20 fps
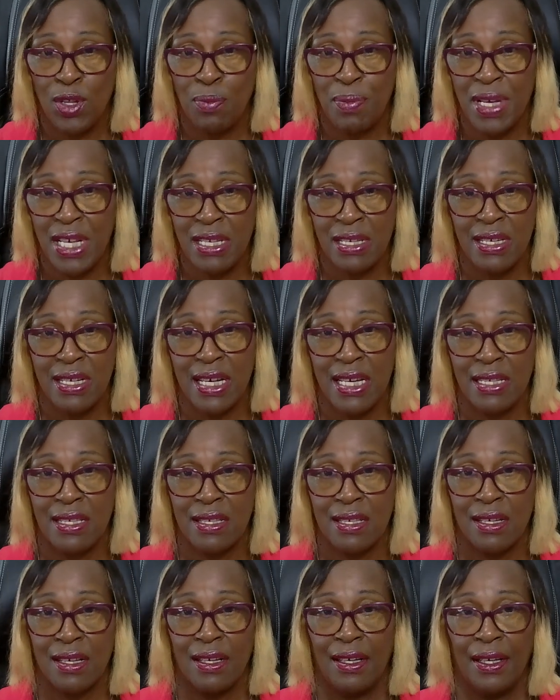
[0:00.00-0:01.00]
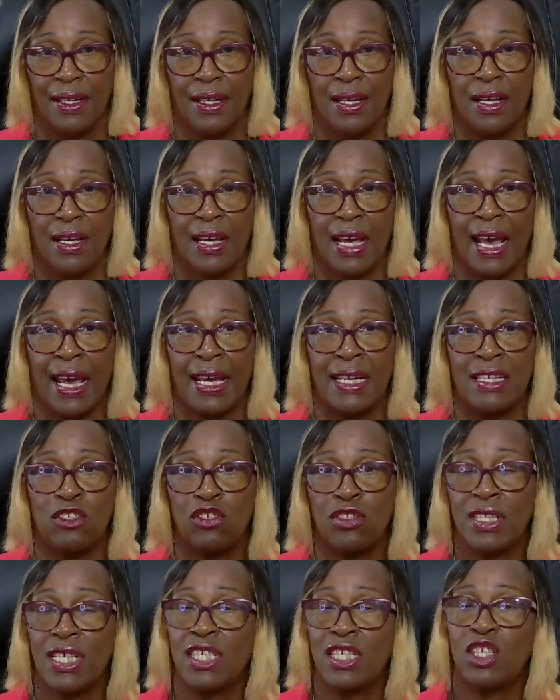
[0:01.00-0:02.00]
business, and you
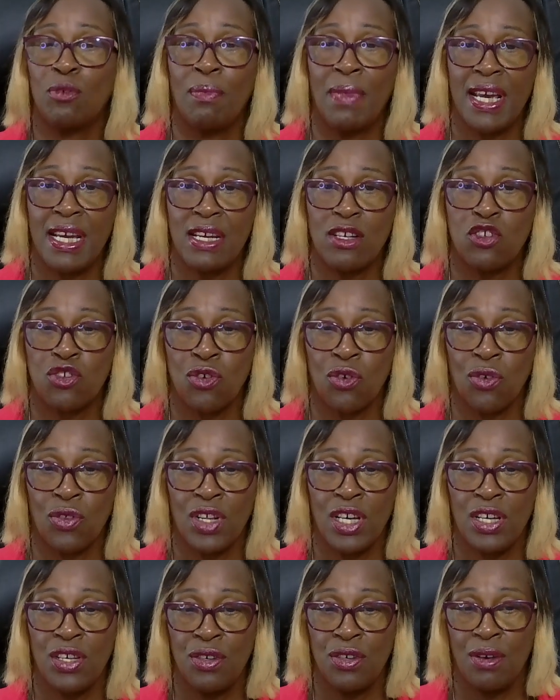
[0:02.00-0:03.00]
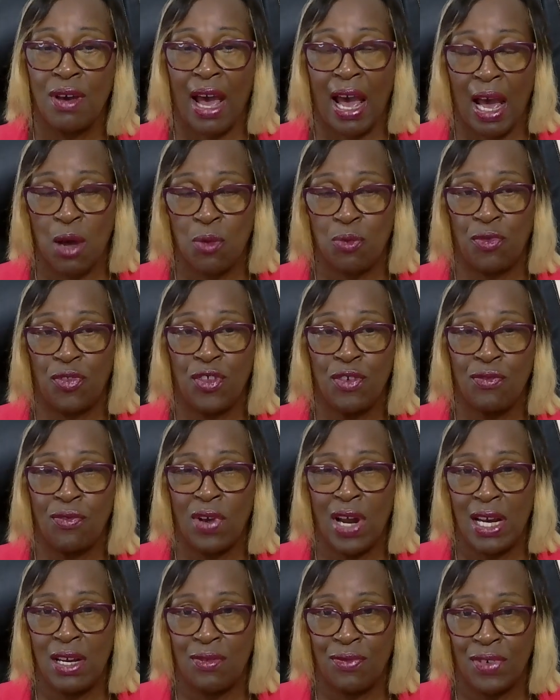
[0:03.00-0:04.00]
need to make sure that you have the
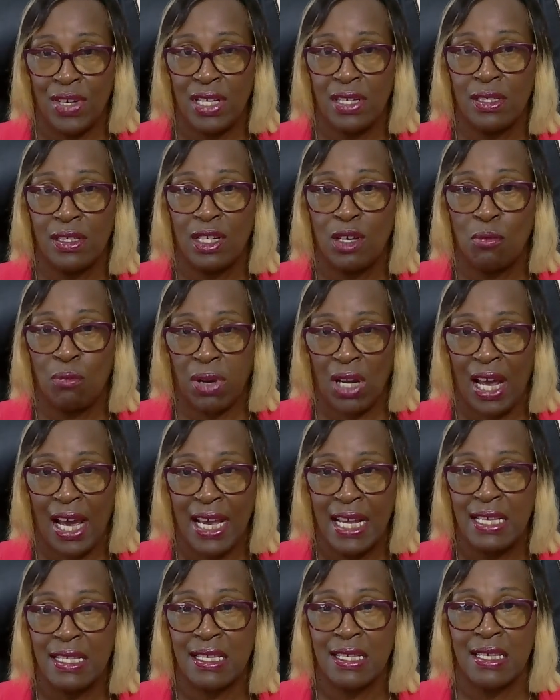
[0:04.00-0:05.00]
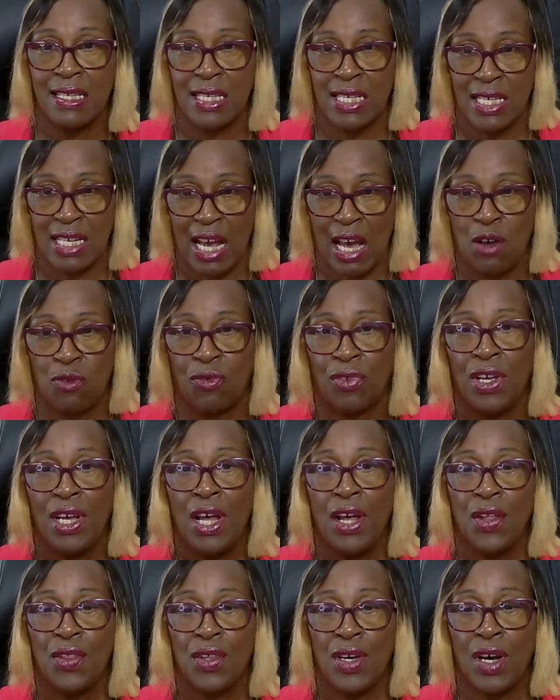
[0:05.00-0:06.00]
relevant compliance and staff
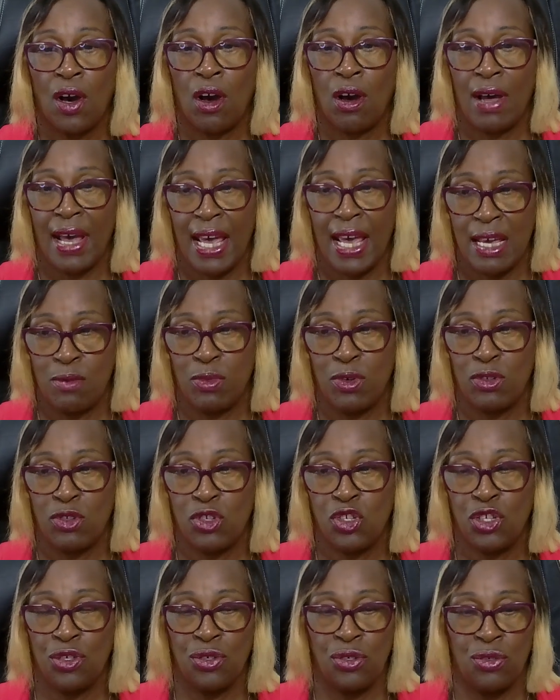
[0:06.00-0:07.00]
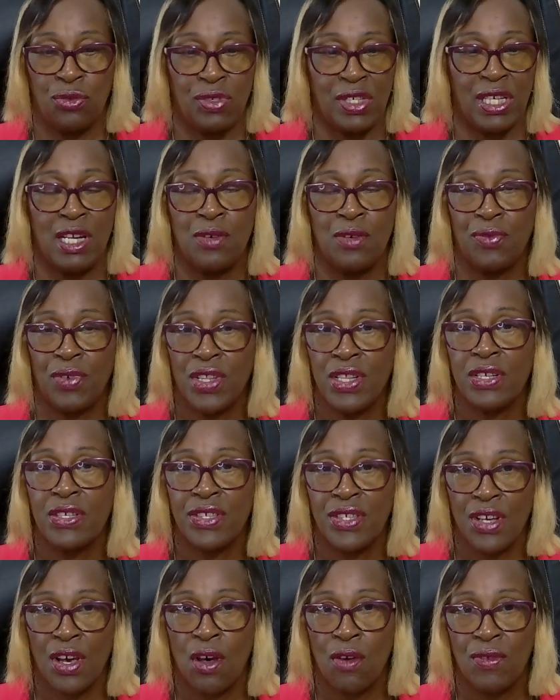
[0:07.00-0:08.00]
that are able to deliver the
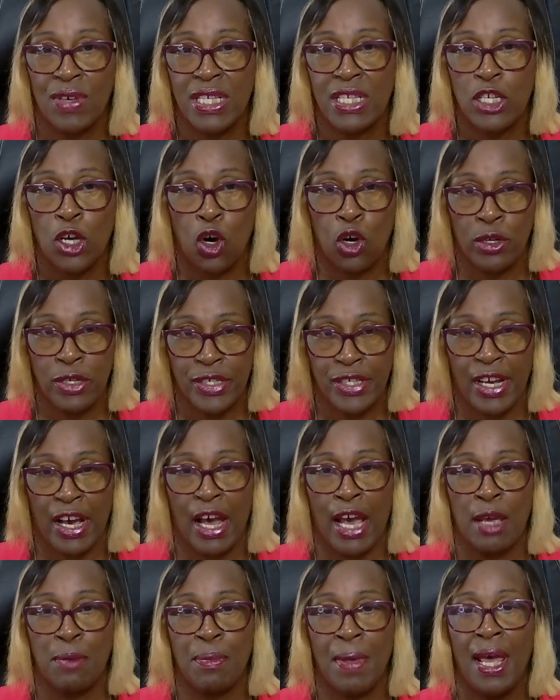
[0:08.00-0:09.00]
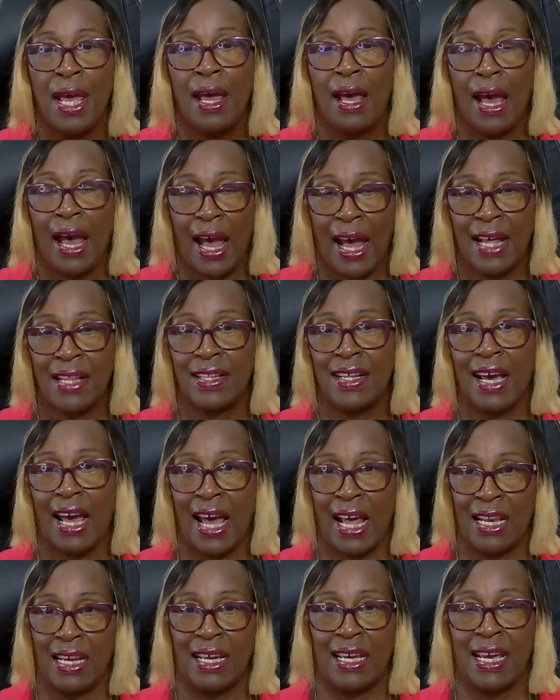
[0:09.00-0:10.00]
service on time at the
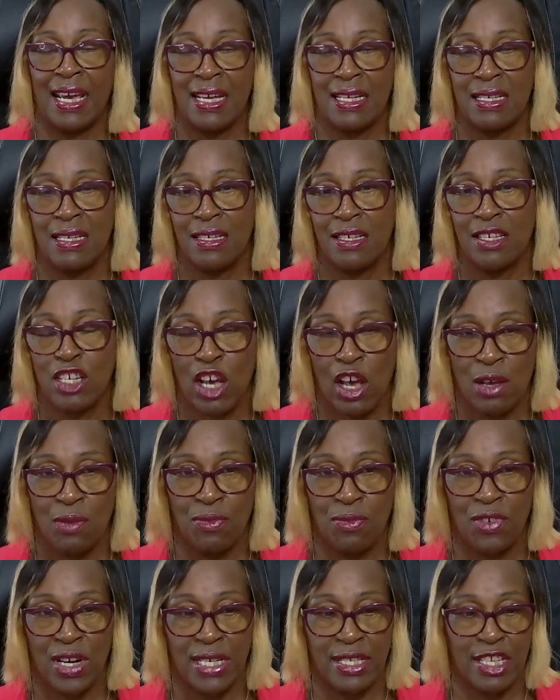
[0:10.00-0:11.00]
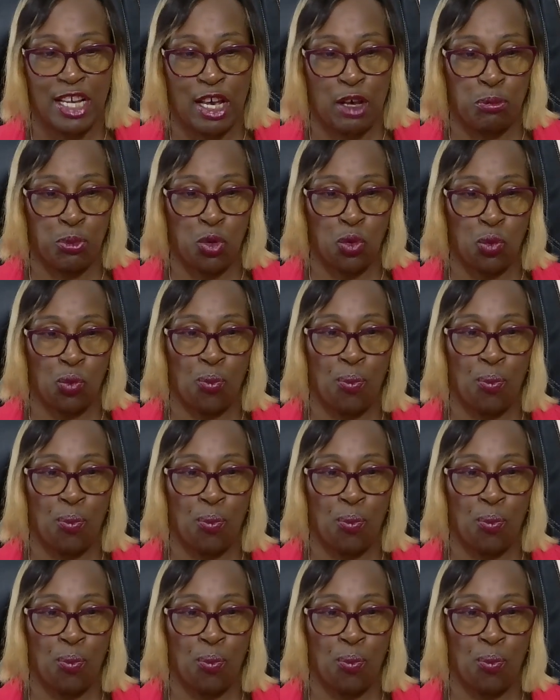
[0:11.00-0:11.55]
allocated time, for example.